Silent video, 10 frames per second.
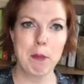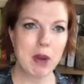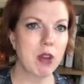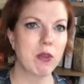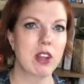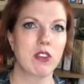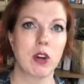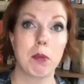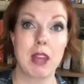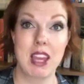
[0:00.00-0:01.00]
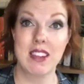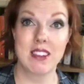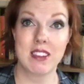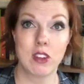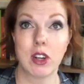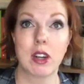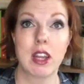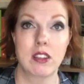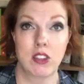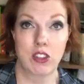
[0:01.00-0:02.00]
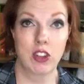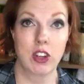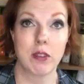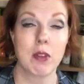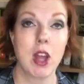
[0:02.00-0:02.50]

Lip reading: Brown rice syrup, it's sugar.